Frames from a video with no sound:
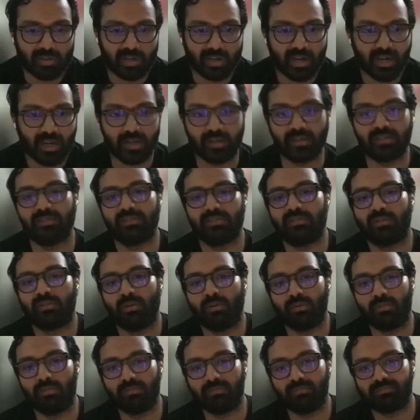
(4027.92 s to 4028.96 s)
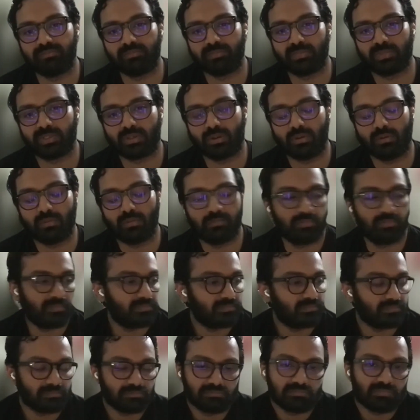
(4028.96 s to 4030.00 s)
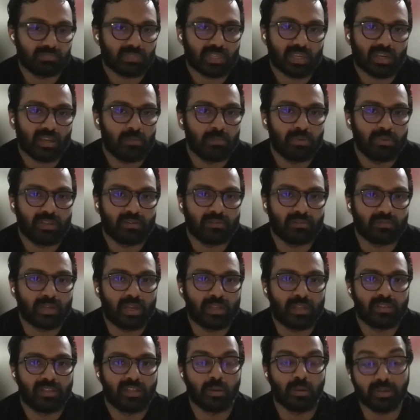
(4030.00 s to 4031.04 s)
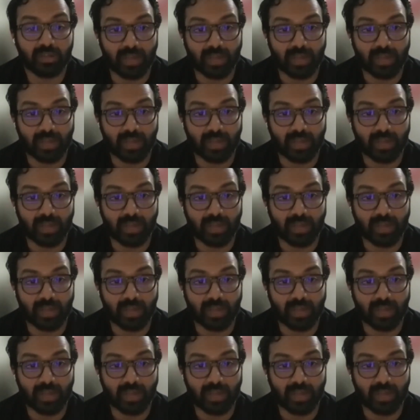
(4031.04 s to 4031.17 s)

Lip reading: to create. So I mean, I've